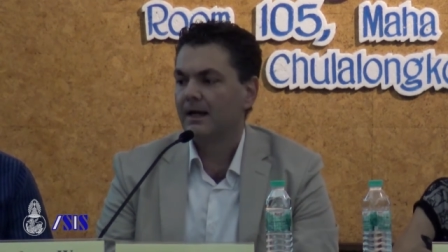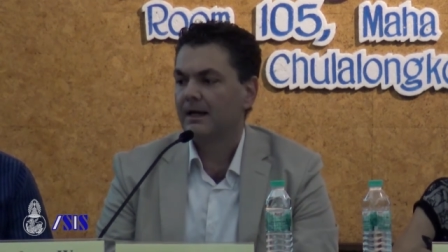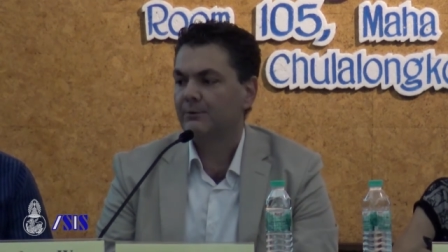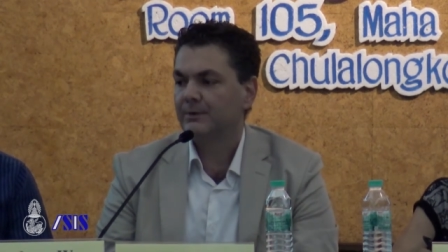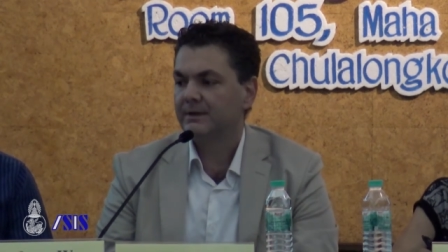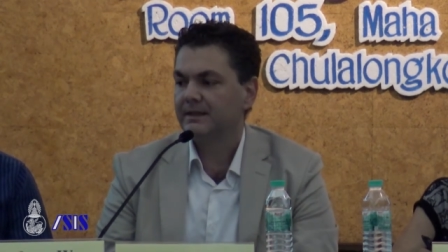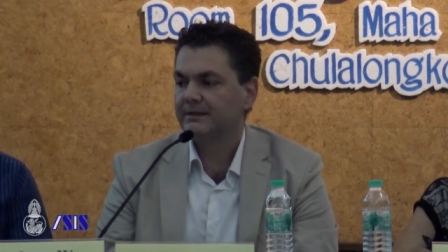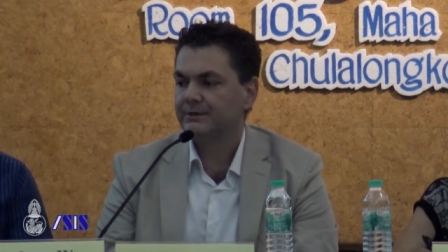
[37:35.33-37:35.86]

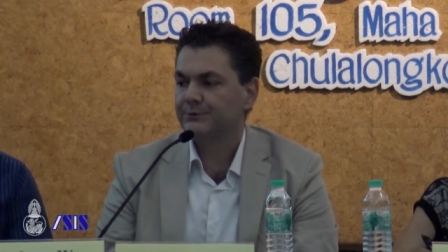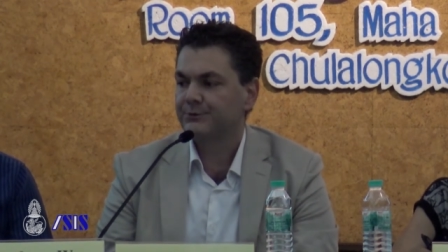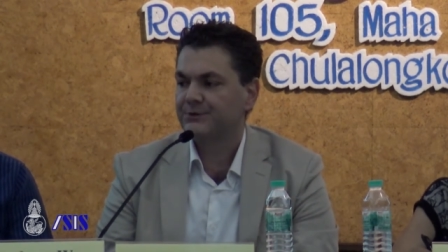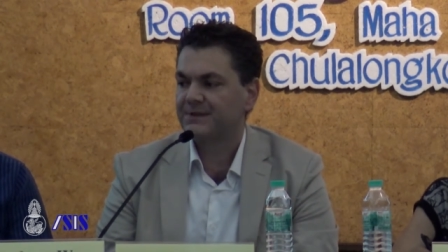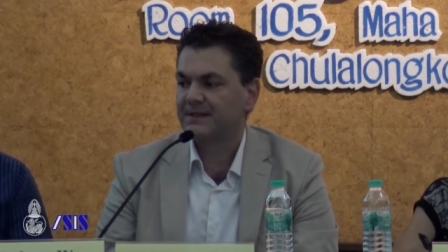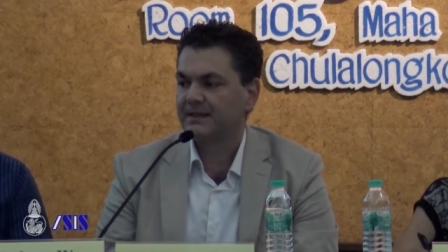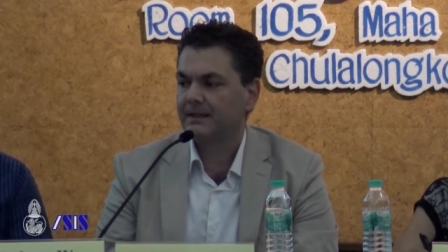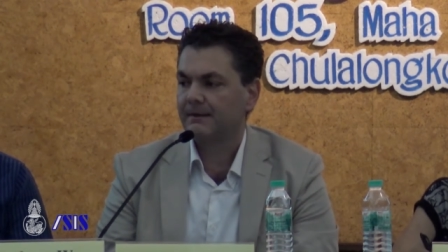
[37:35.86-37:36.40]
We need to
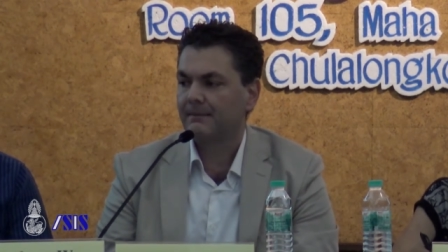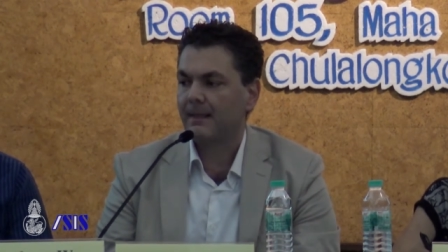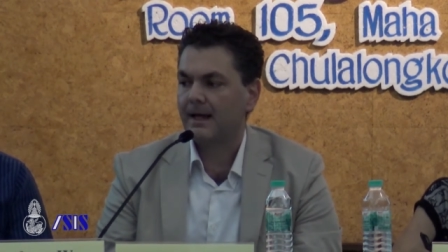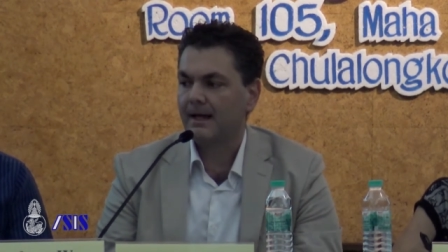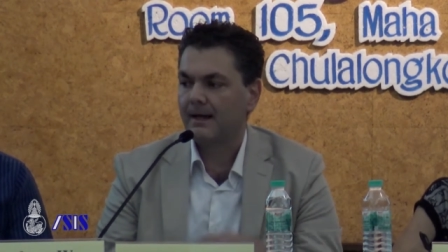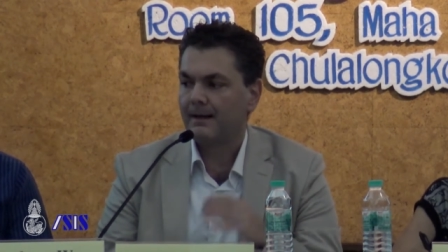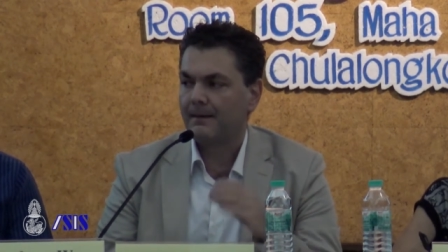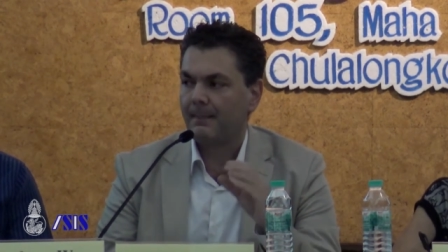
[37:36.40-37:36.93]
see
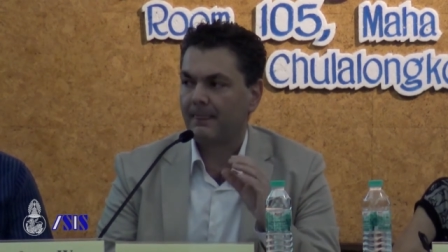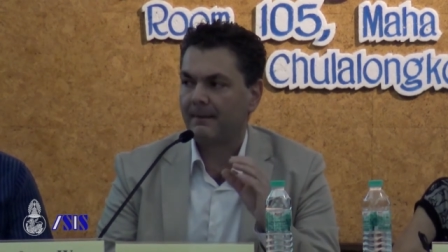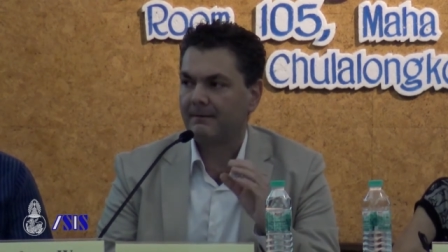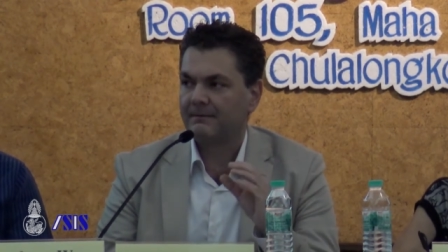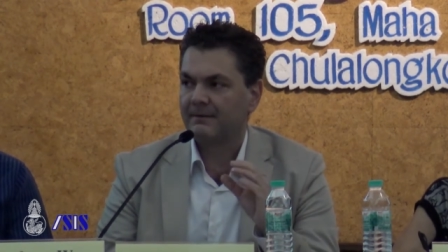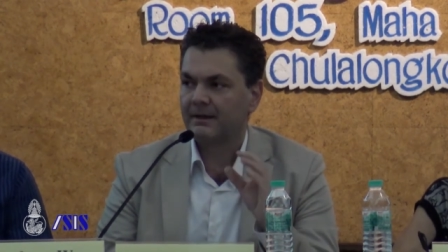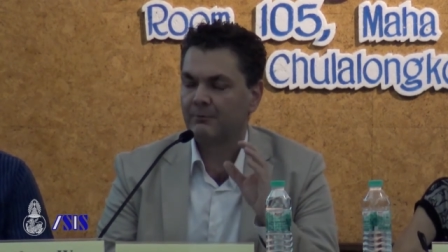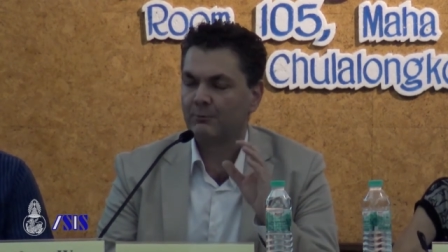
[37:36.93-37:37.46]

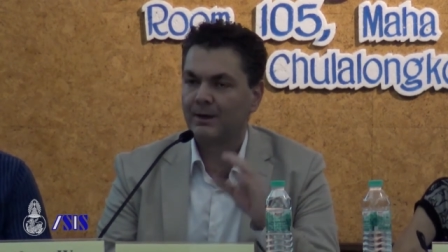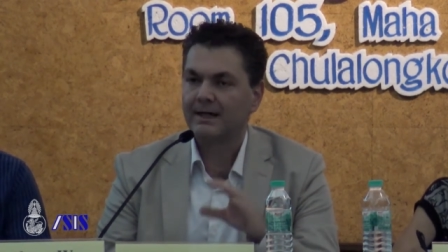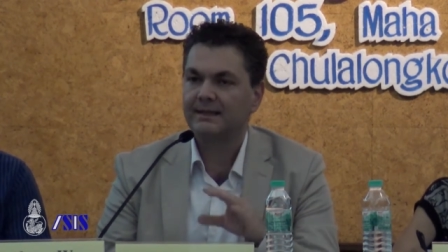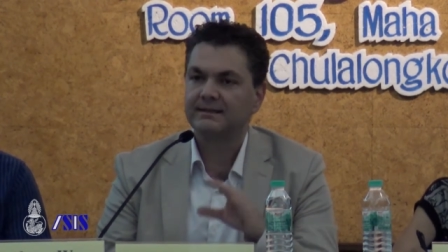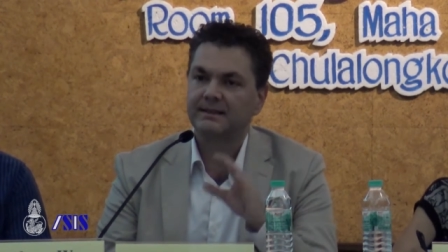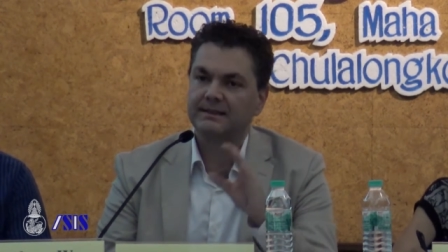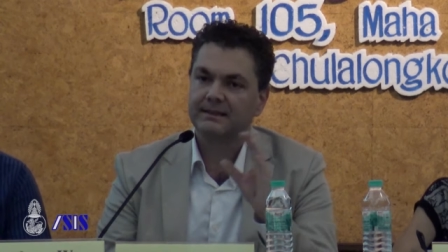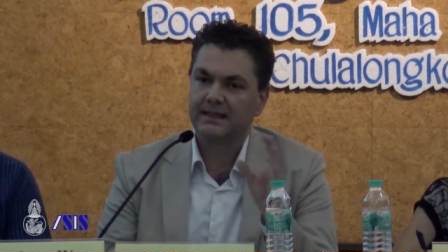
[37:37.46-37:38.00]
the
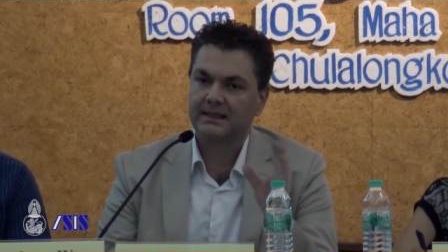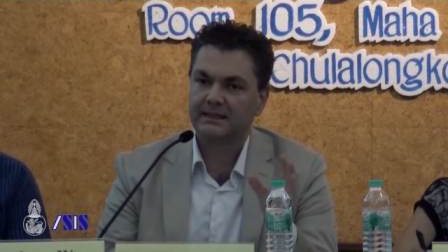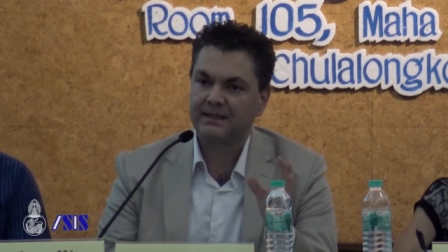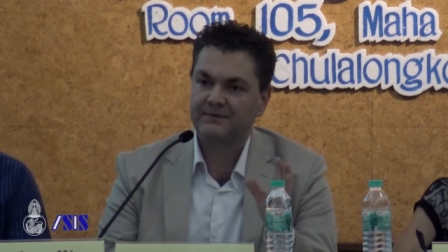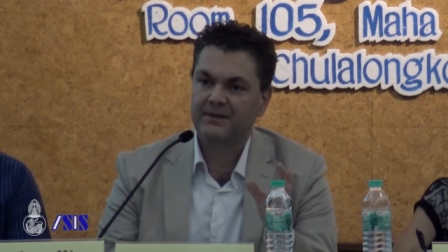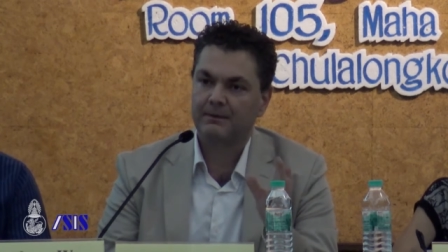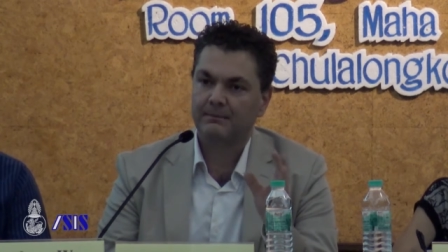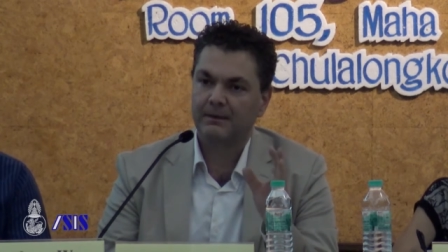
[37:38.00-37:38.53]
wider
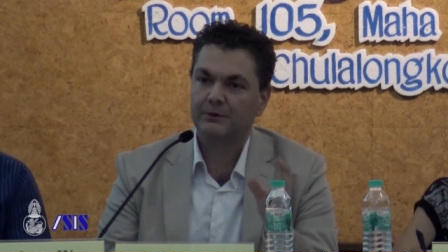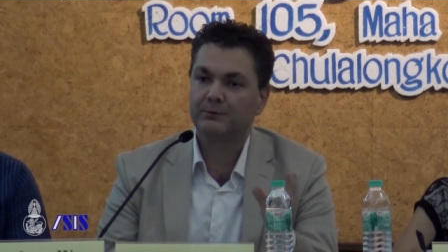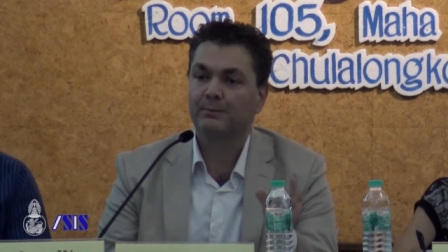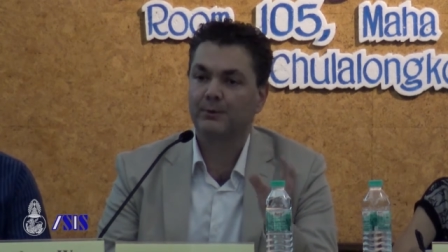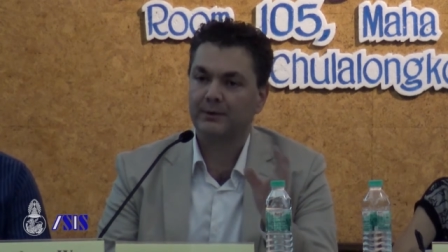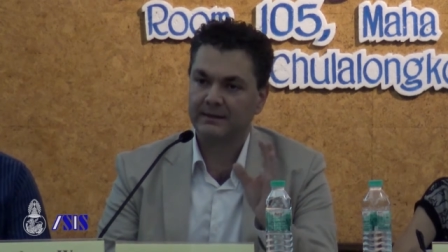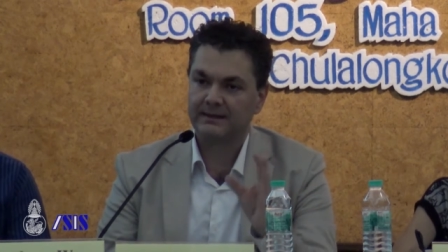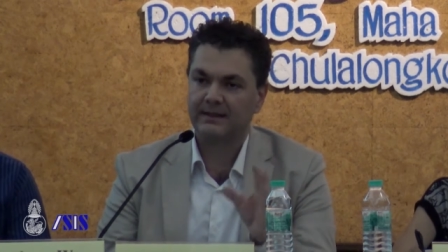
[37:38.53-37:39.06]
narratives about
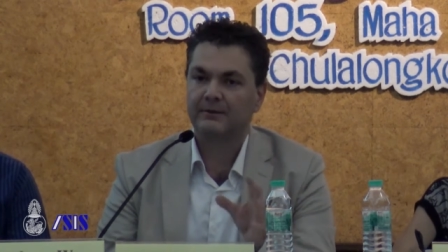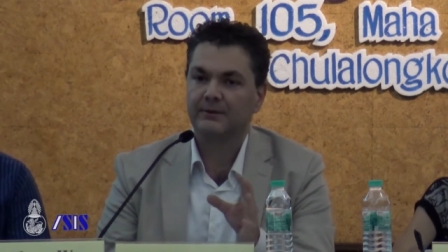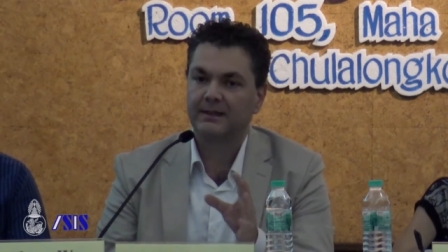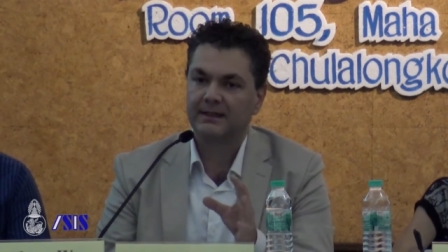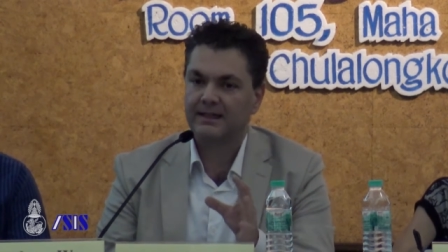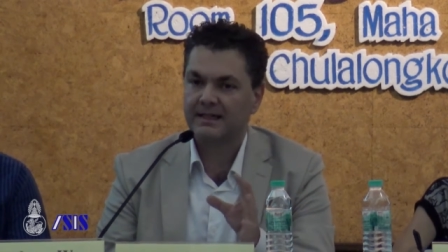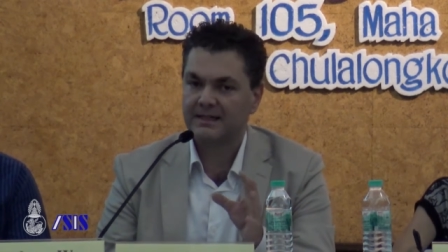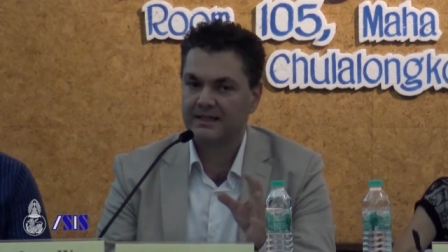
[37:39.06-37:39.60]
political
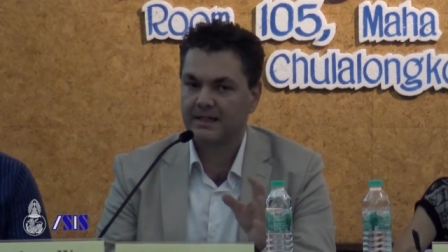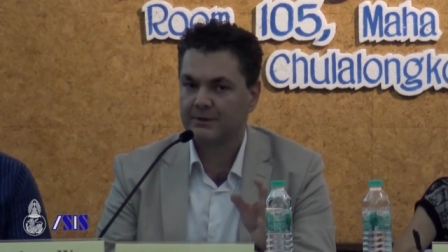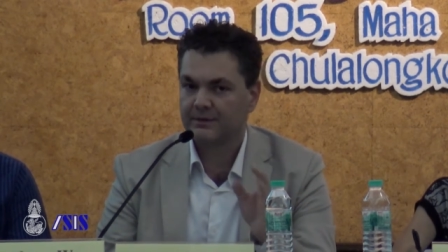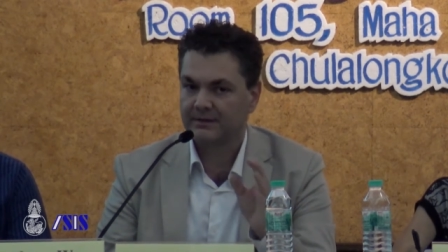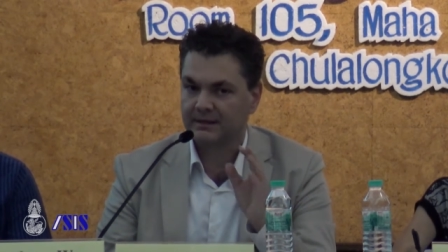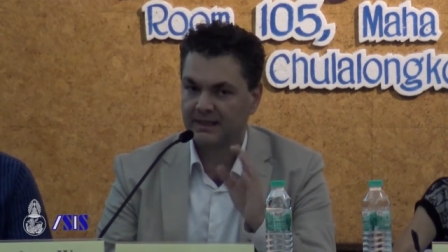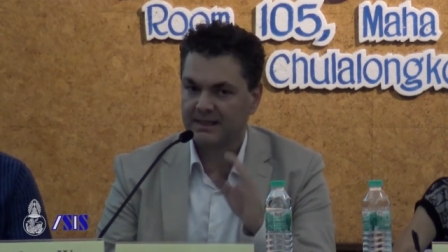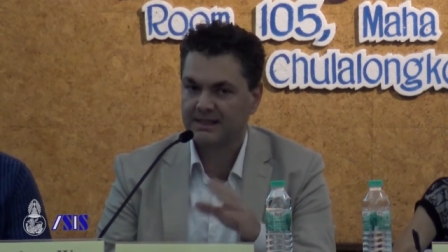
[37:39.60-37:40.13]
organization
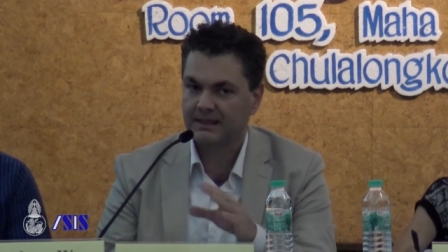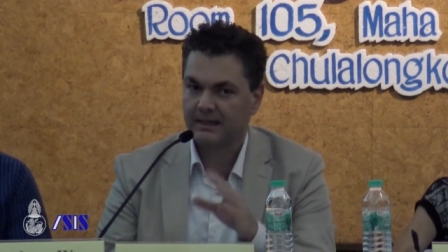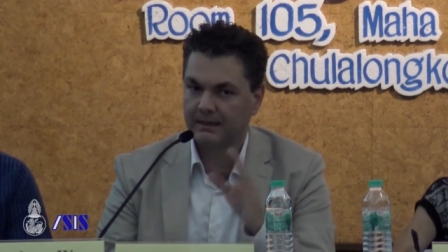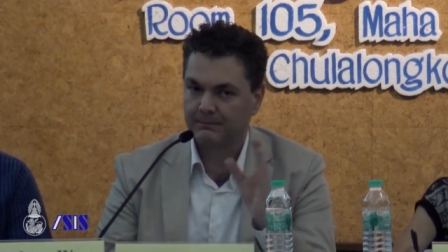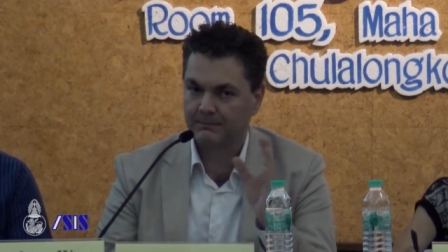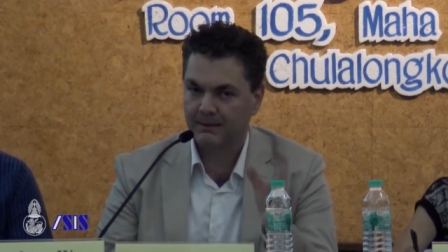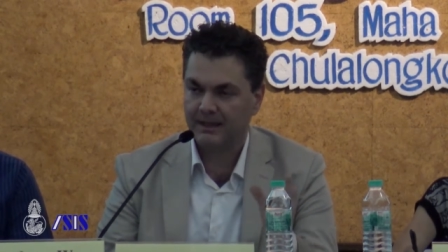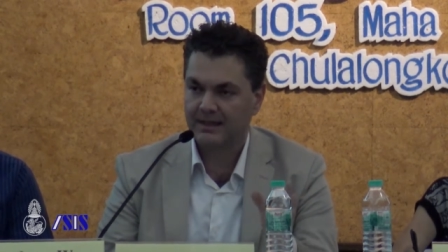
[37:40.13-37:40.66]
that has
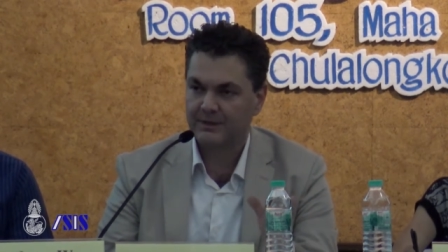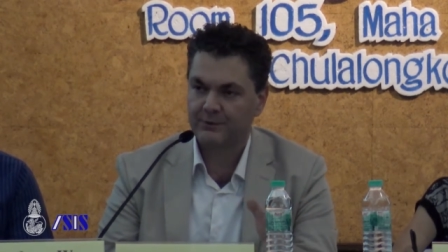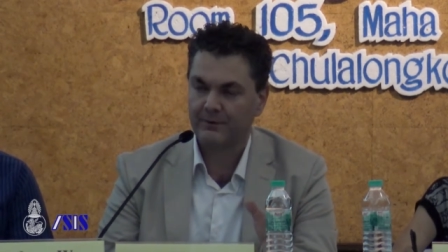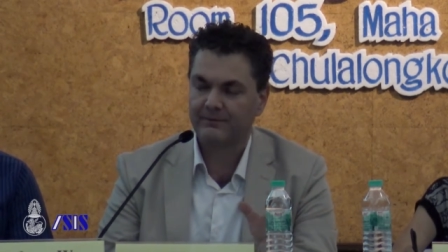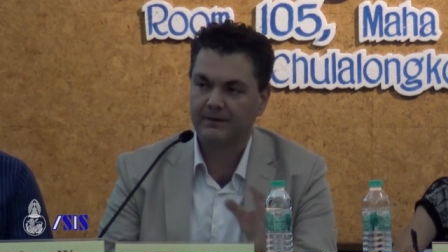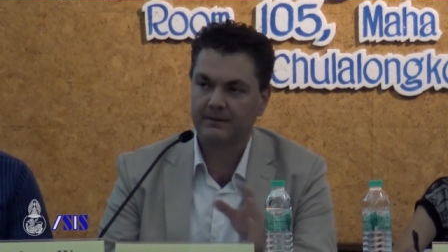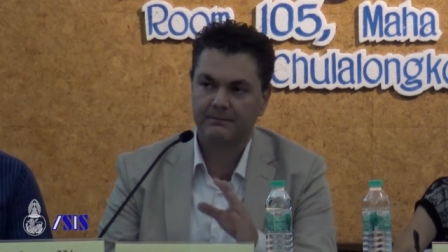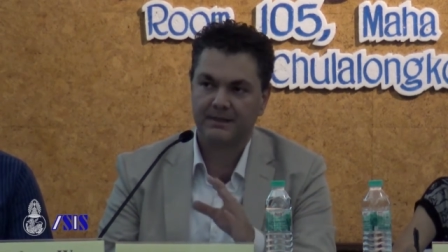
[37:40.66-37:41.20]
taken place
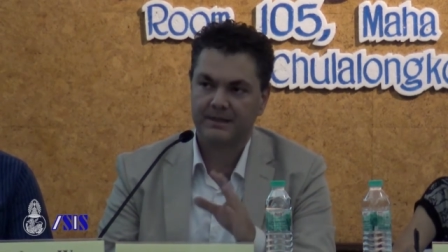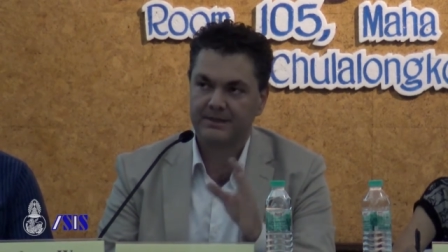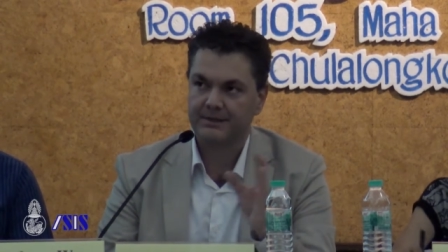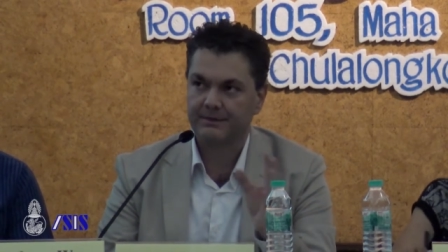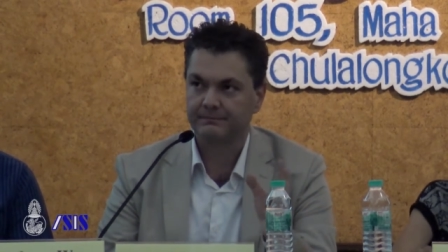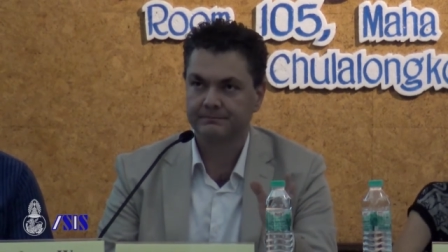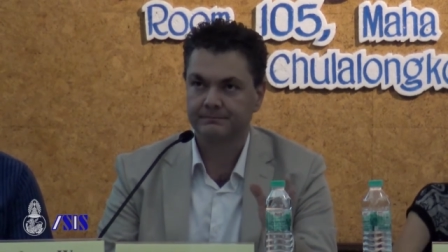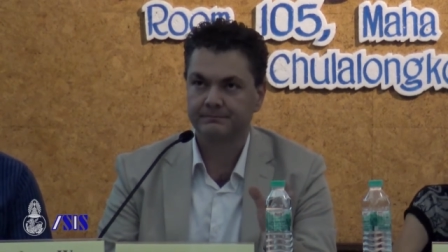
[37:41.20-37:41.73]
over the past